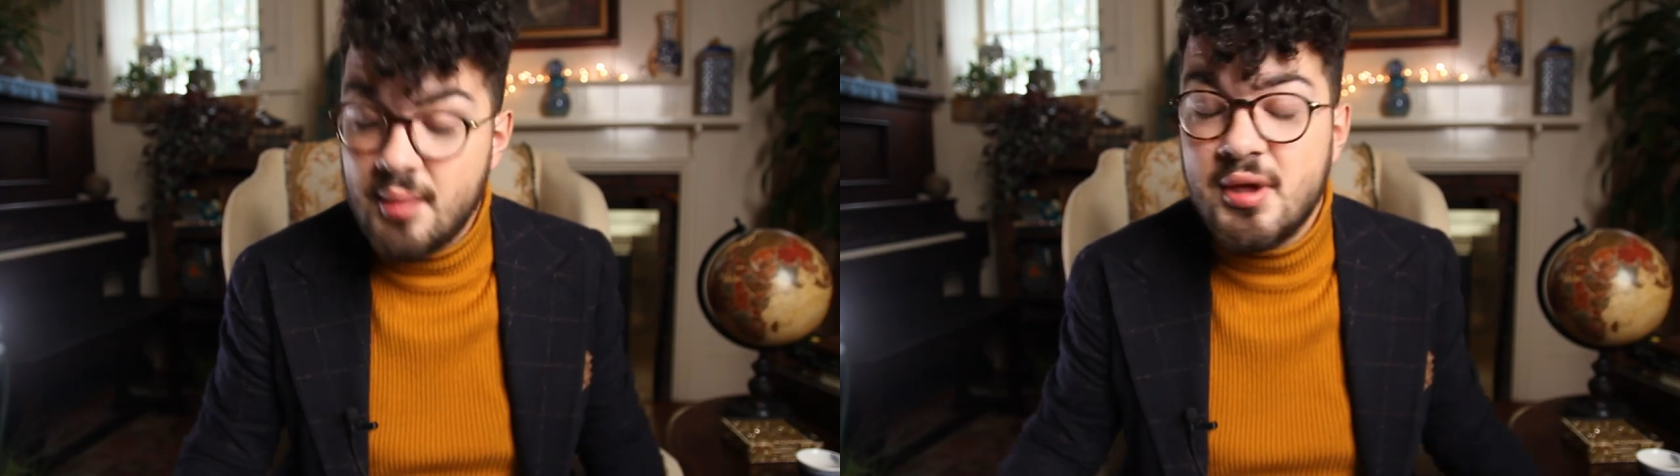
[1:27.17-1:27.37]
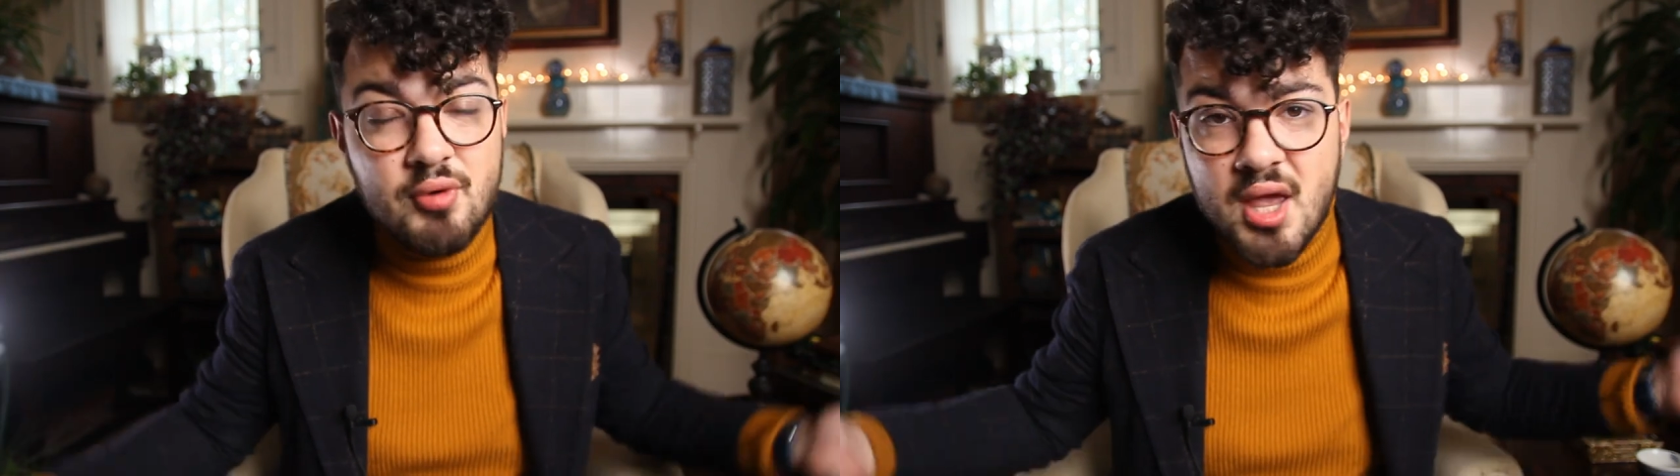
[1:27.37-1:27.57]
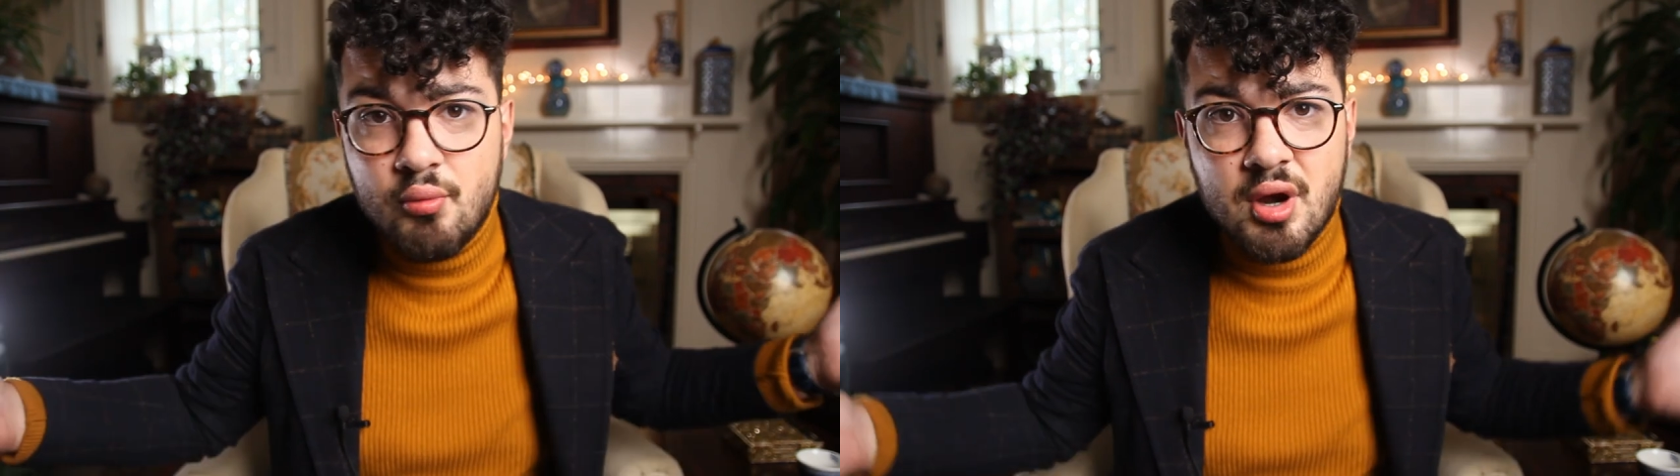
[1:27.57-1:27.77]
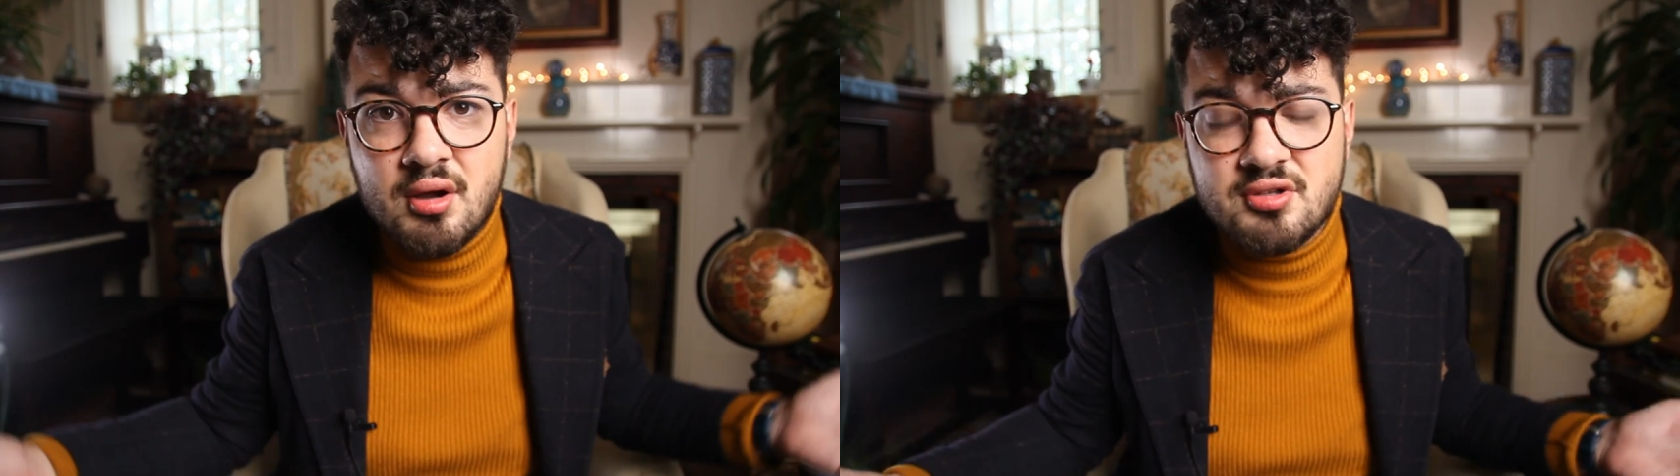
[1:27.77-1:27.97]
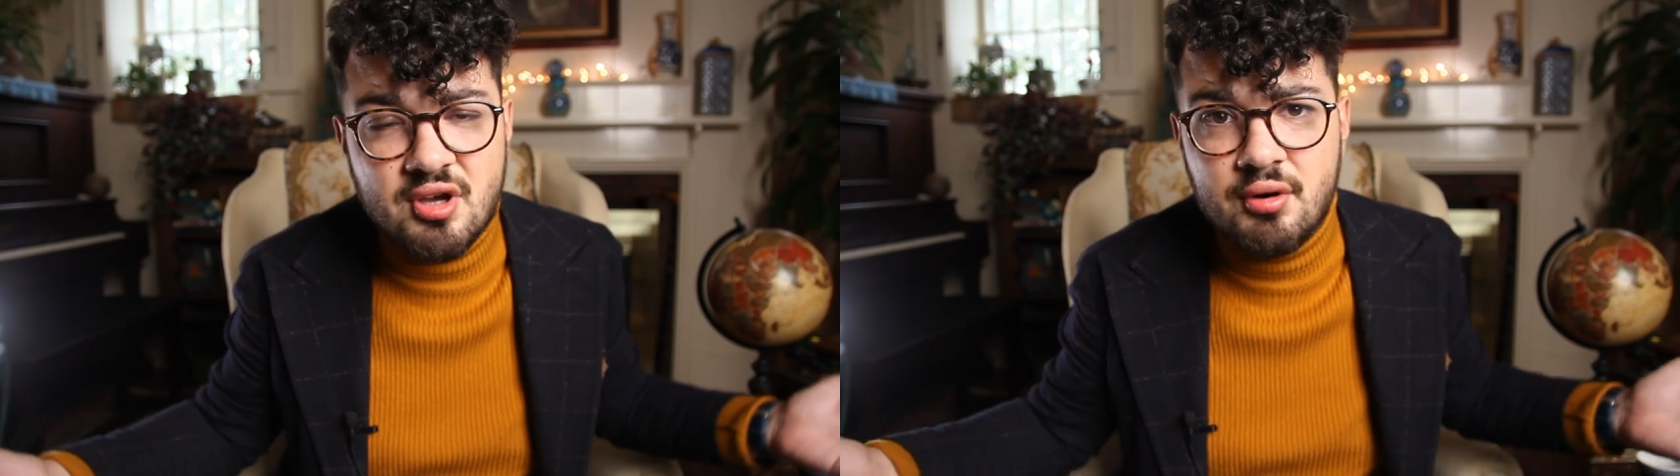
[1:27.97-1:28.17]
I mean, we ain't
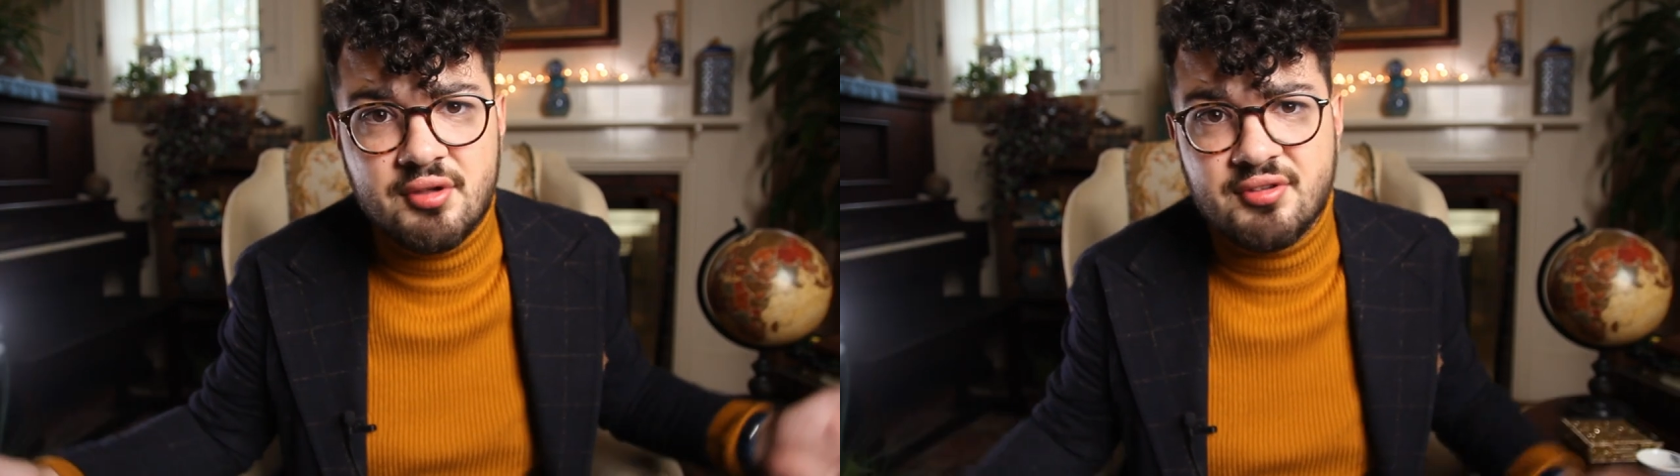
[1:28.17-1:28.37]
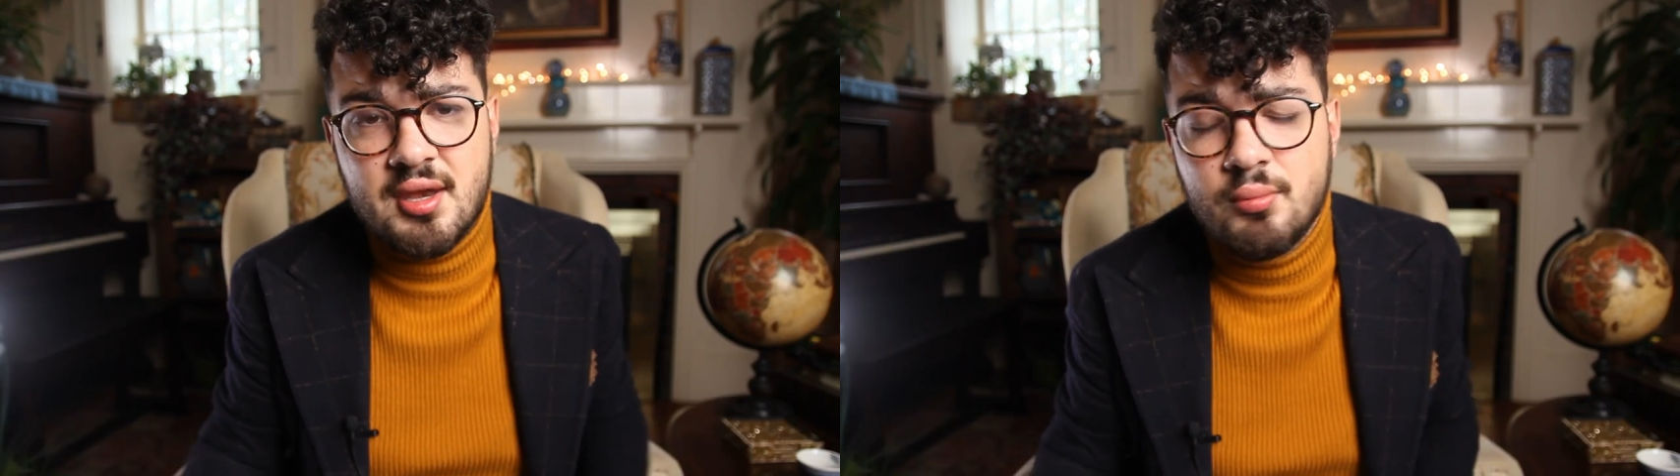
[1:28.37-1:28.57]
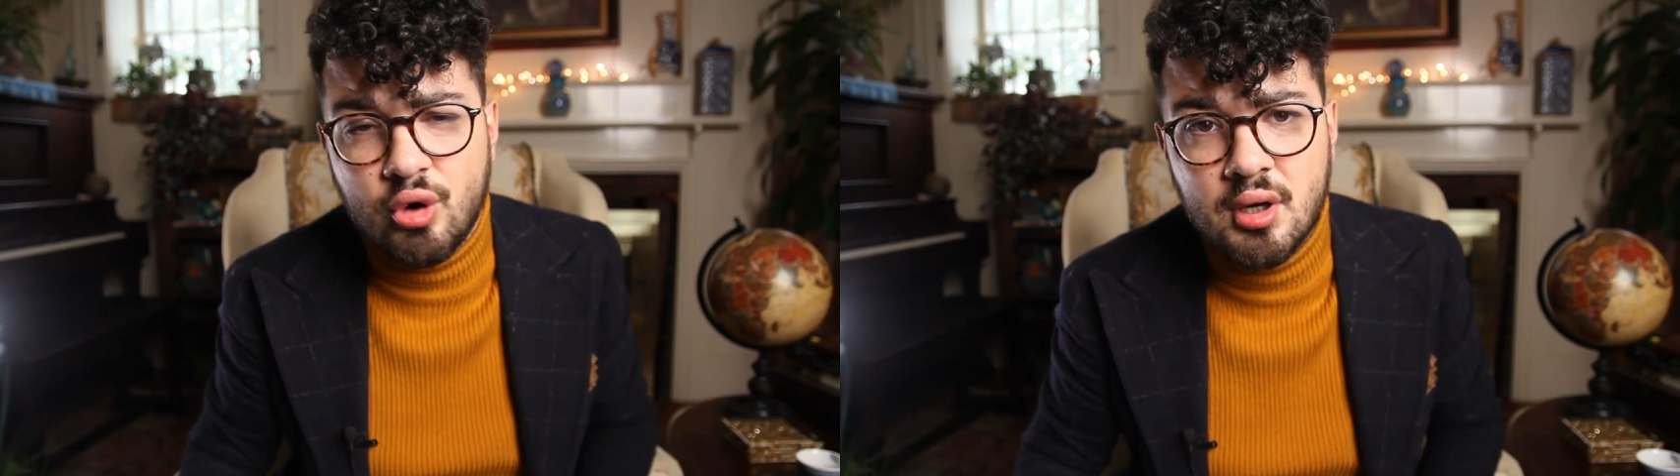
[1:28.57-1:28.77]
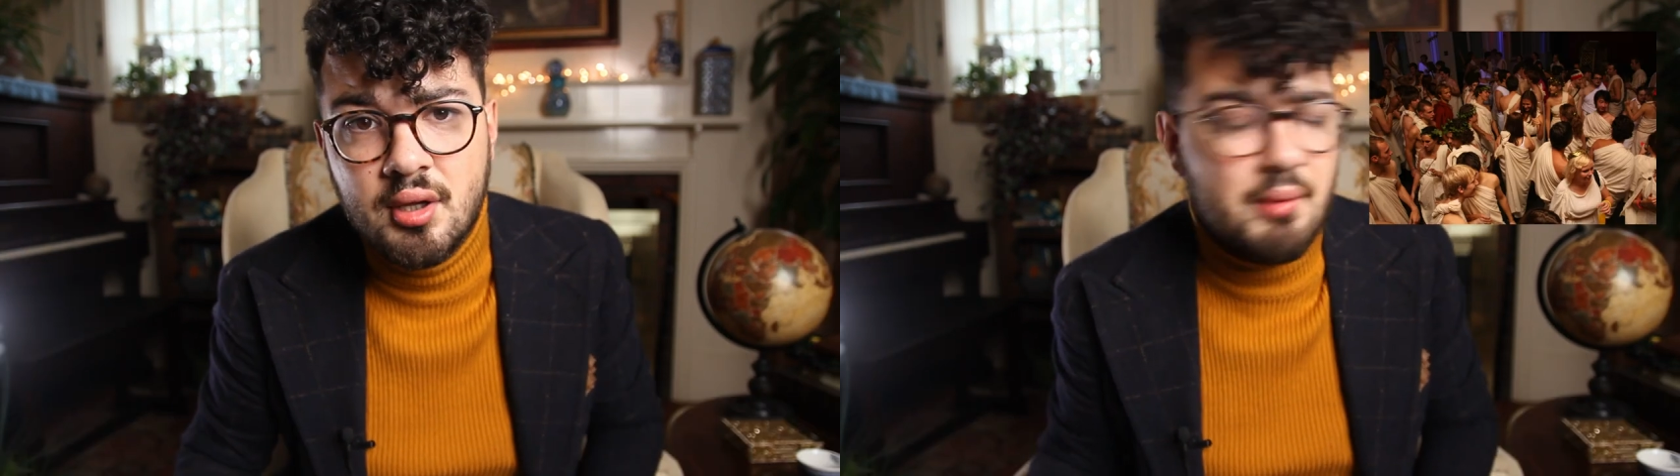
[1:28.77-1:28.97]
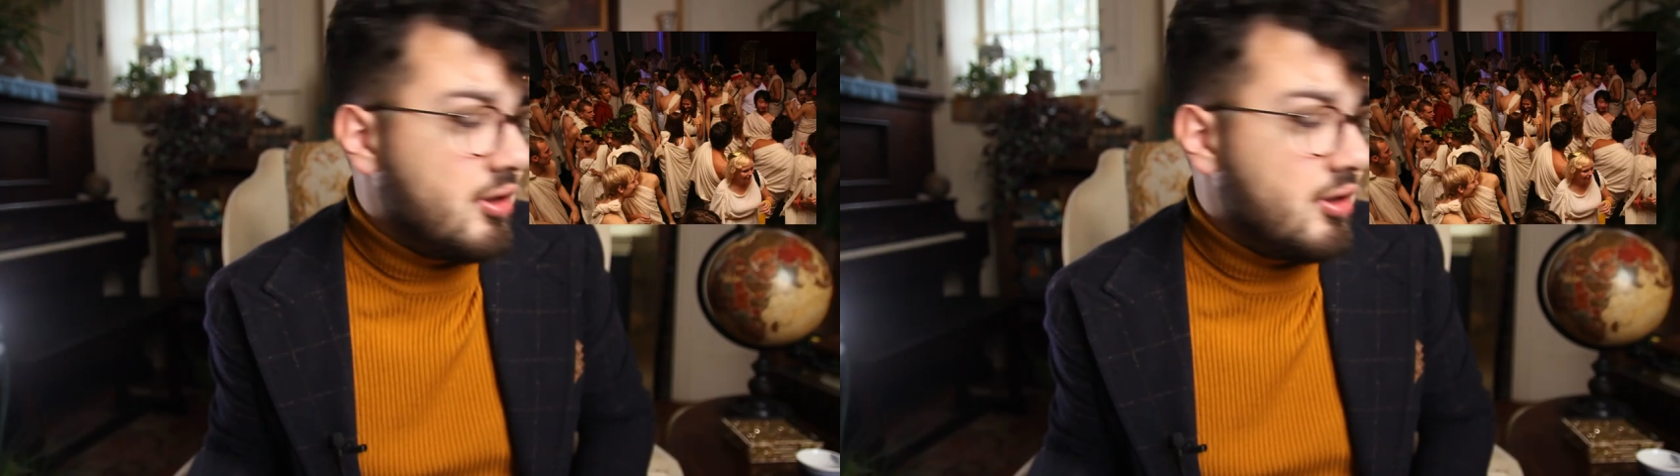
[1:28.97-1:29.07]
wearing togas anymore.